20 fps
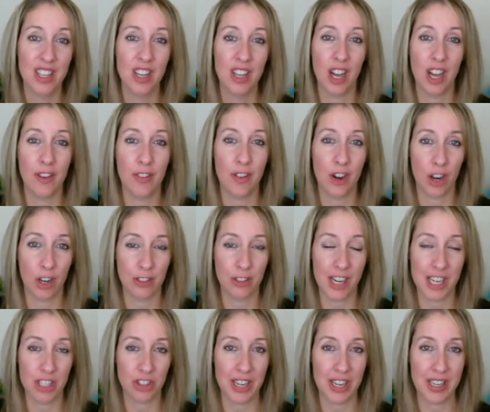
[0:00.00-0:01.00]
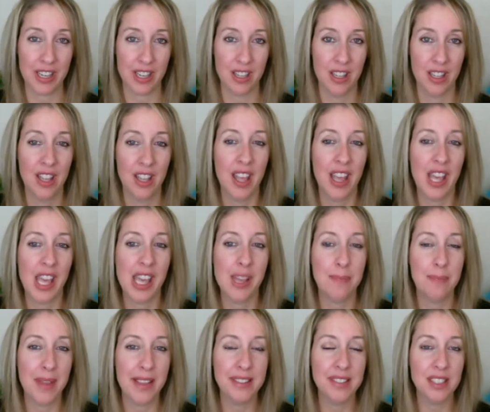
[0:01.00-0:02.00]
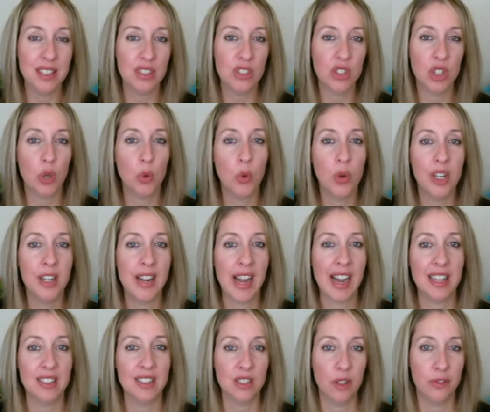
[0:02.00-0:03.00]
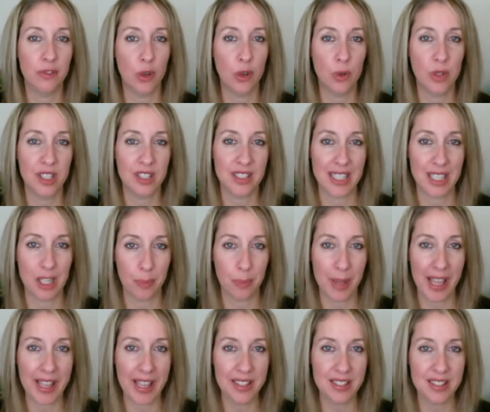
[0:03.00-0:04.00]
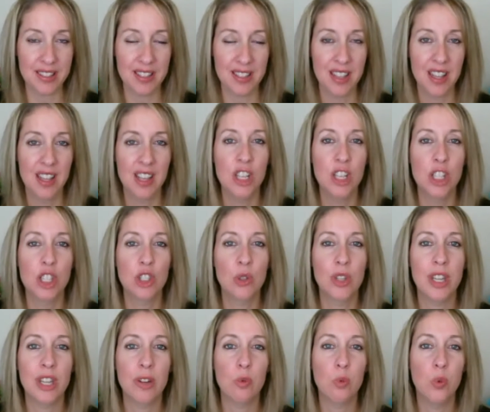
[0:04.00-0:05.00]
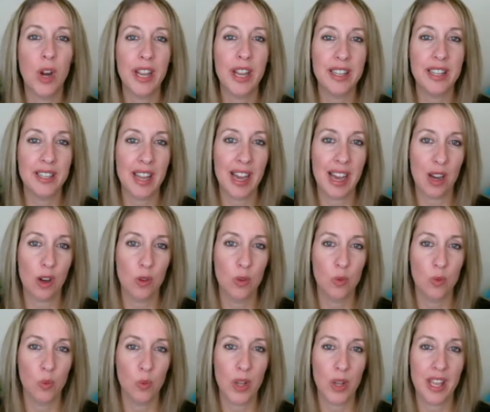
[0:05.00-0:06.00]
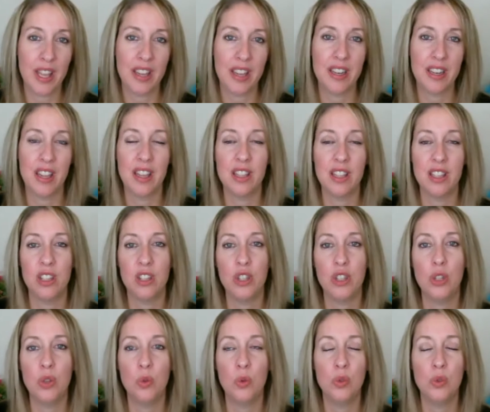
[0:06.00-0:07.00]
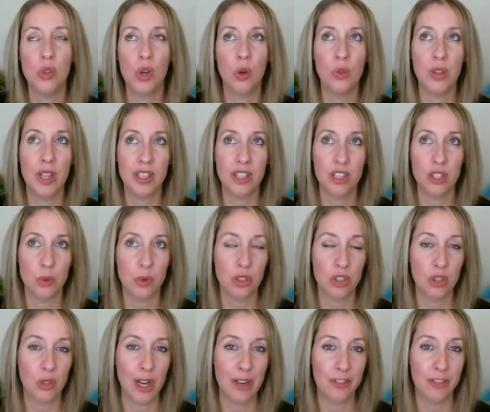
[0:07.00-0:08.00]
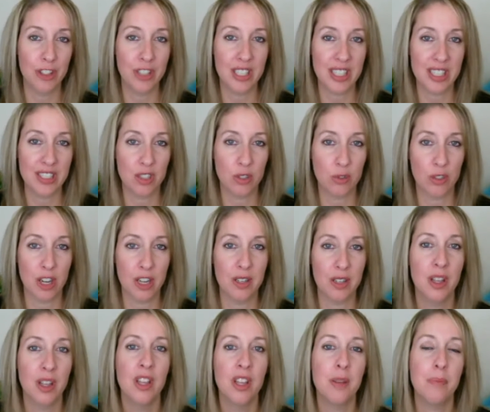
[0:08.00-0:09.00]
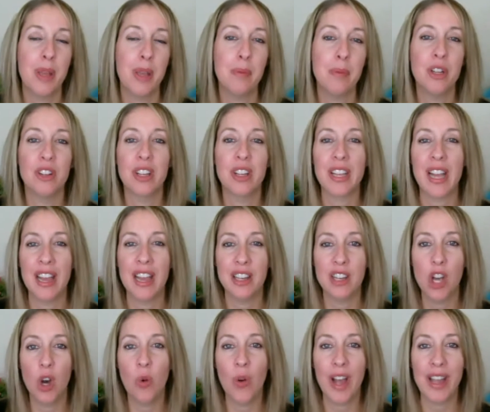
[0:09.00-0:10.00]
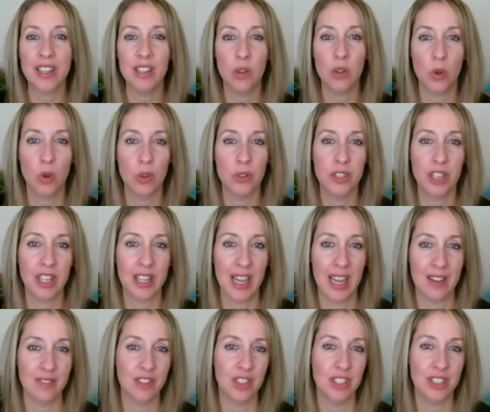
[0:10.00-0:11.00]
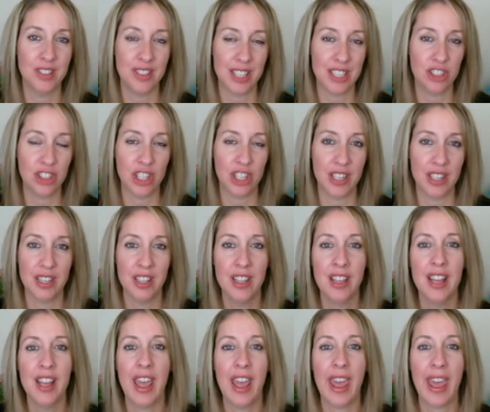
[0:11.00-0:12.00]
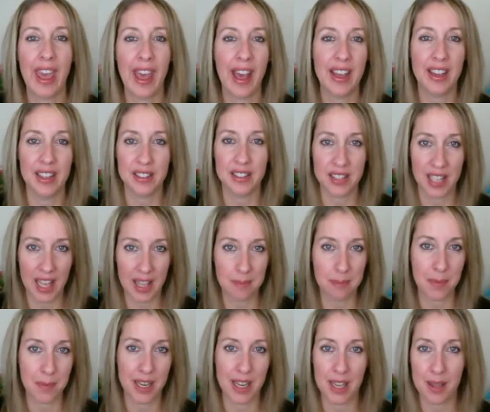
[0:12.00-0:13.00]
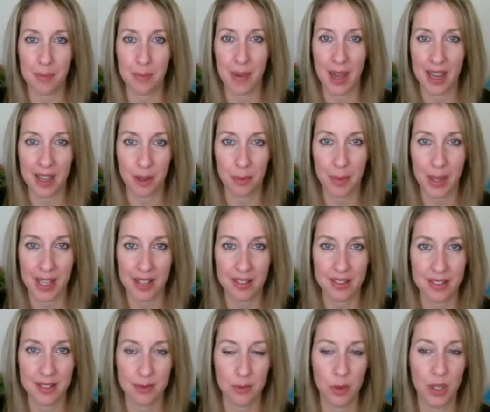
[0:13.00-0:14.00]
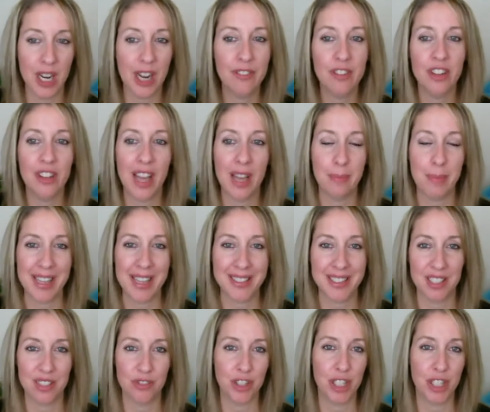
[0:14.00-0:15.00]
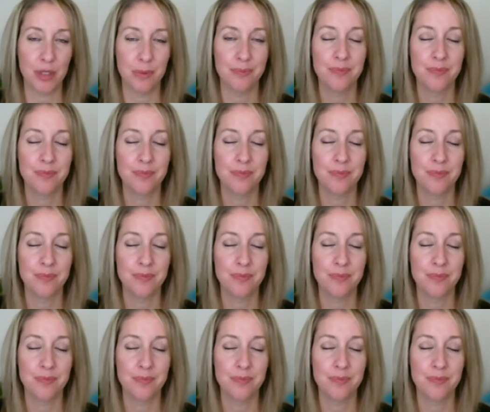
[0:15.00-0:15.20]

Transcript: of heart rate training. It makes it so we're not so focused on our pace. So like right now, when you know that you're supposed to go out for an easy run, maybe you're like, I know I can hold a conversation at a 10-minute mile pace, whatever that pace is for you.